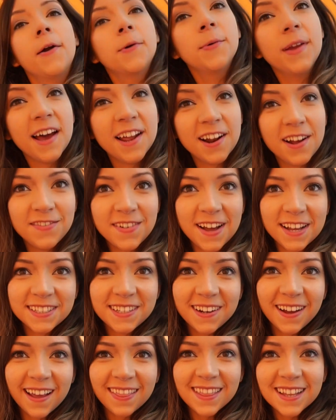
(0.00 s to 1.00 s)
we had our
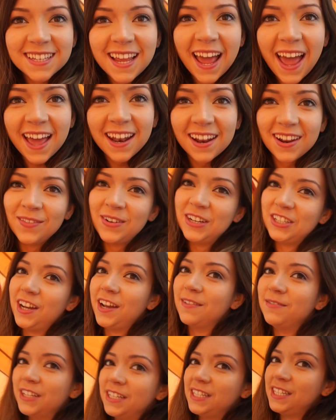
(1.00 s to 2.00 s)
first night in the tent, at which
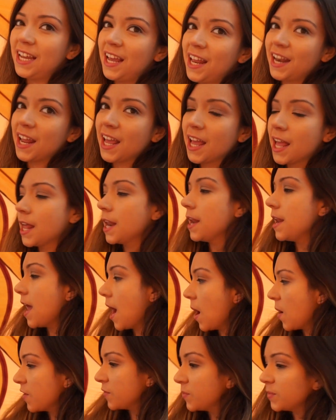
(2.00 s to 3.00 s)
I'm just in
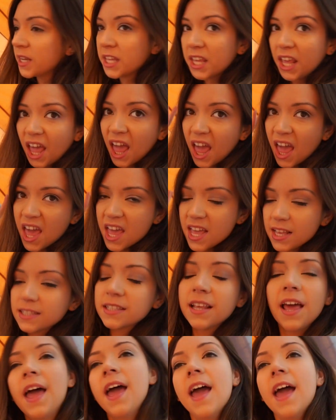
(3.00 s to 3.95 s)
now with my case.